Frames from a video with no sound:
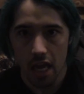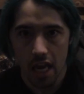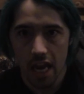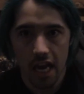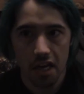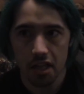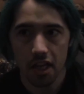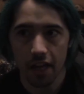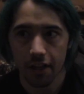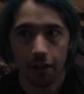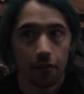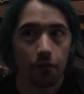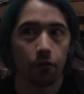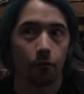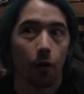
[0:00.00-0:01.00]
It's not
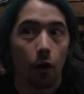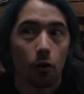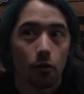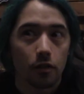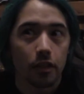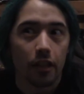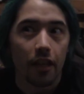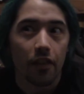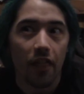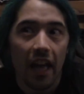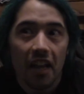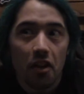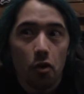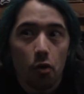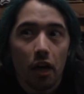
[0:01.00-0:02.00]
your fault
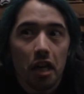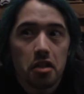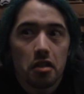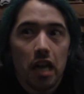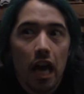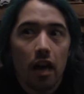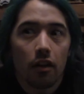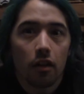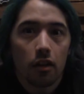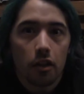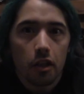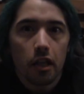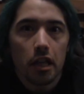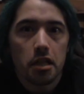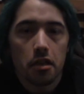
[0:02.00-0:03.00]
that you guys
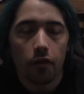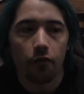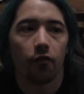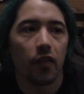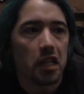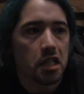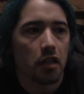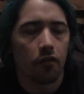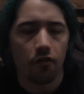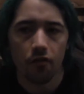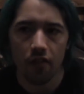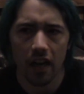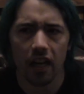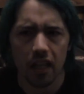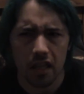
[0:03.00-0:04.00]
are facing
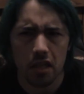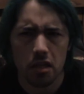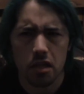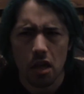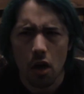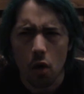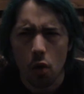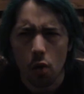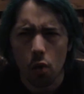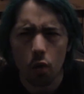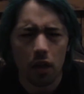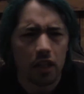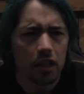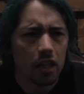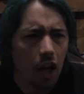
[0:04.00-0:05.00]
villains who
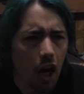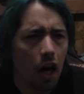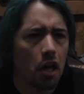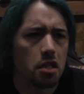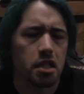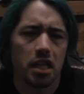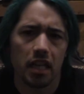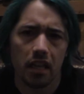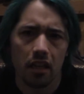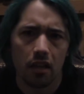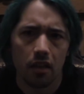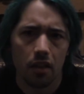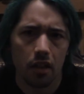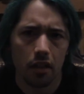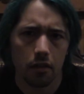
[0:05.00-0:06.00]
are causing
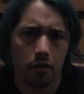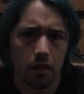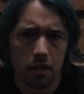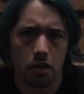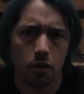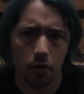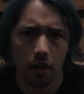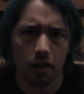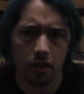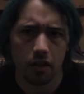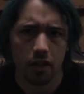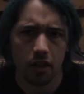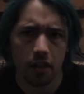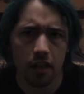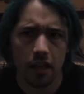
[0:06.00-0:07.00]
the
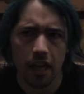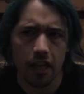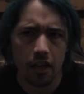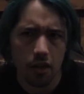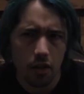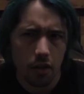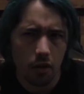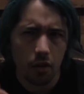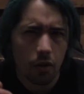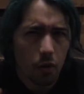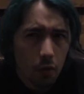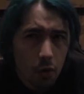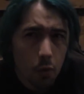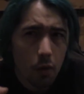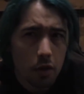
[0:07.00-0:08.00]
destruction, and yet
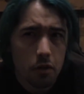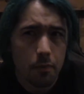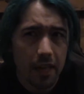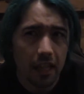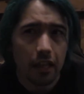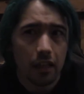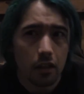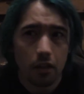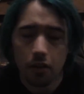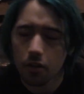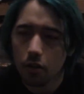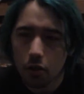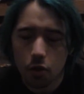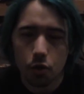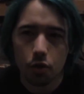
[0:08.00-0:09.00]
you're the one who's
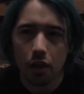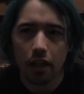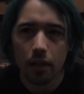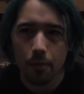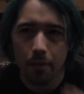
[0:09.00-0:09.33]
you're trying to